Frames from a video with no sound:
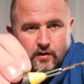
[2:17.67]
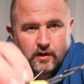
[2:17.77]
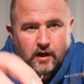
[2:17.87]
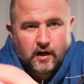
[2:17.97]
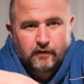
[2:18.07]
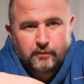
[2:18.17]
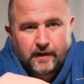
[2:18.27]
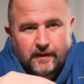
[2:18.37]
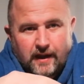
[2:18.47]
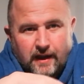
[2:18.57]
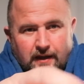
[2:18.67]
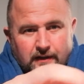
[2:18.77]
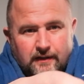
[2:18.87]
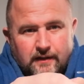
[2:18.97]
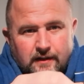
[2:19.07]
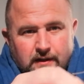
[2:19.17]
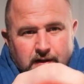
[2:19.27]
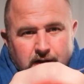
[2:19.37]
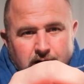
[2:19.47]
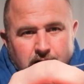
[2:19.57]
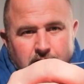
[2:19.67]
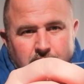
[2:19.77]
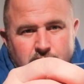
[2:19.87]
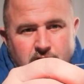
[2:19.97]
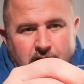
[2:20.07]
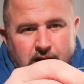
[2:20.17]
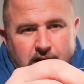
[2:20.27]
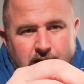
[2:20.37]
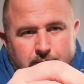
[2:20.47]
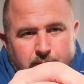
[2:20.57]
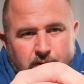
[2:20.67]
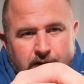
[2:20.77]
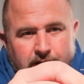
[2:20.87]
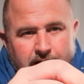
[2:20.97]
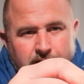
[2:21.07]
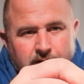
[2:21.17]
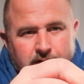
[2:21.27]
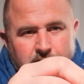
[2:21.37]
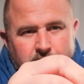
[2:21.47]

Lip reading: halfway there. Gently pull it down